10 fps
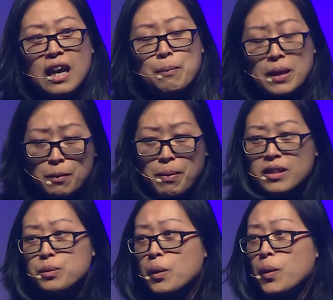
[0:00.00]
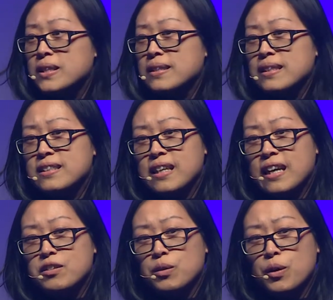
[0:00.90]
In the past, when I worked as a
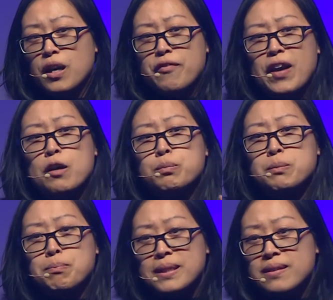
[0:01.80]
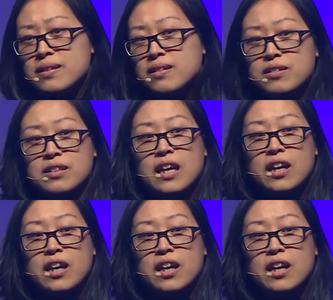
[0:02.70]
litigation lawyer, I've helped businesses